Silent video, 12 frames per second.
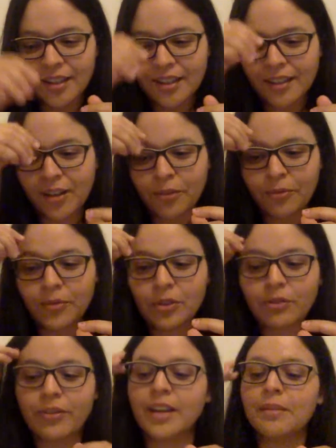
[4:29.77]
So to
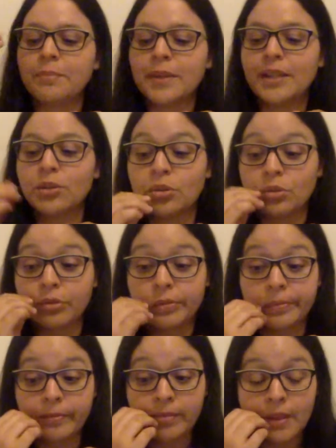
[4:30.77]
find P2,
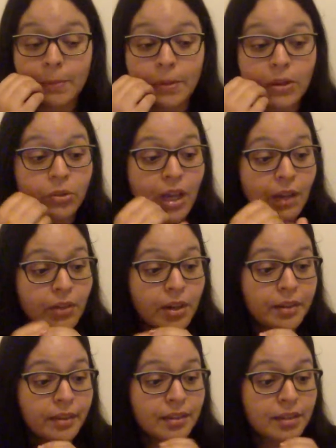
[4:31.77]
because we have
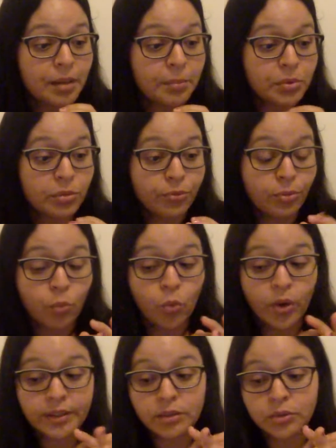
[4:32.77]
constant temperature from
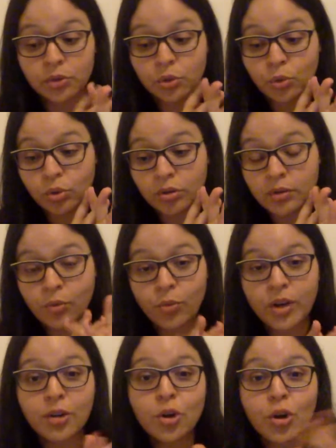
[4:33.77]
1 to 2,
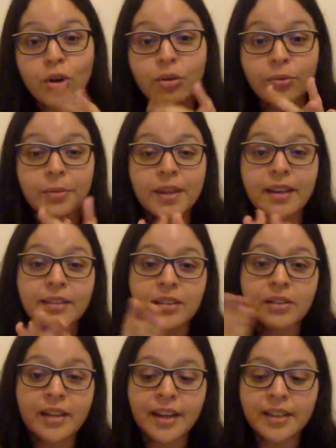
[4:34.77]
we know from the
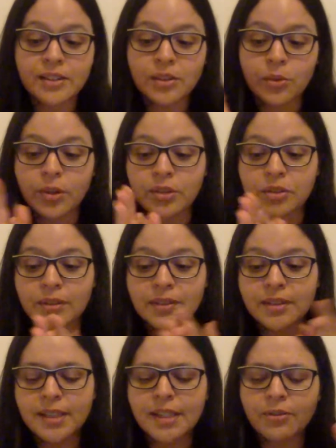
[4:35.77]
ideal gas equation of
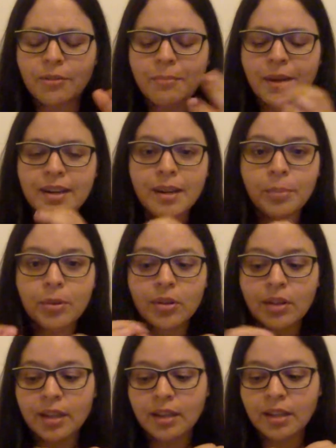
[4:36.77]
state, if we
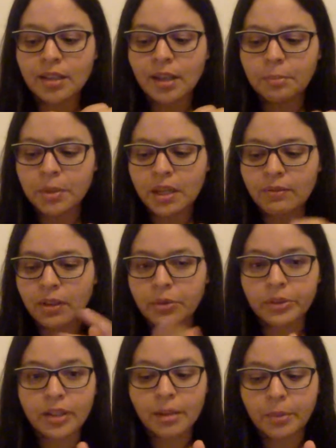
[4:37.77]
manipulated that PV
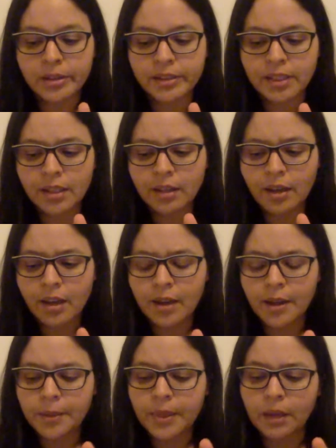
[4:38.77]
equals to MRT,
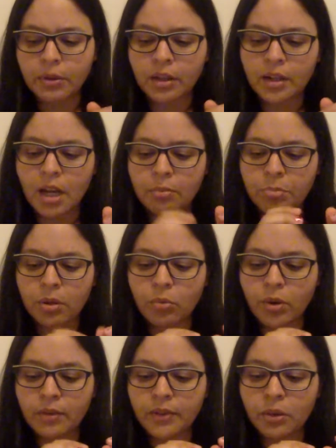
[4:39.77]
that we're going to have
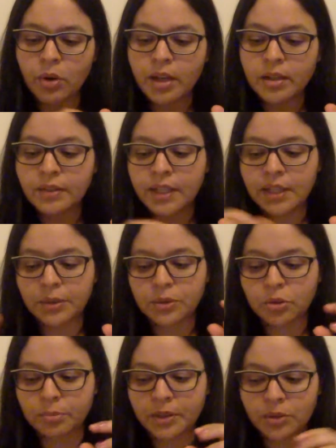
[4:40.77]
P1 V1 equal
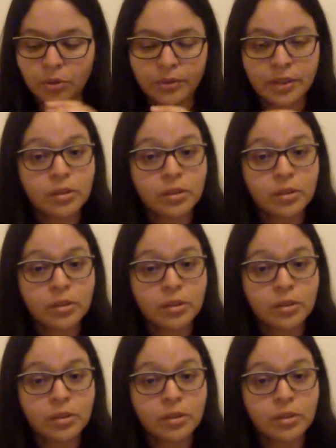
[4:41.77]
to P2 V2.